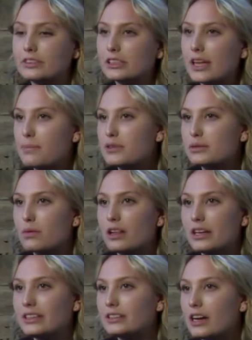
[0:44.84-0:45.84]
lip
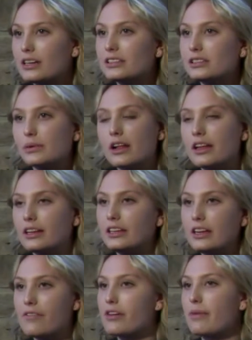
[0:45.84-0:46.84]
swelling, tongue swelling,
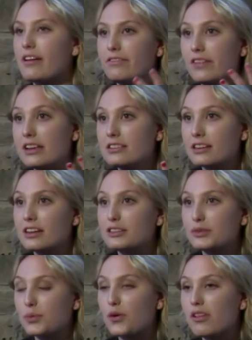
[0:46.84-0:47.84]
even my face gets
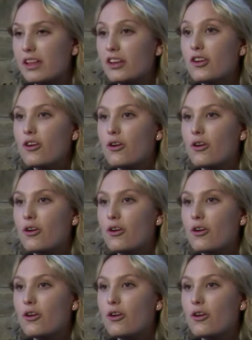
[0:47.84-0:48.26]
swollen,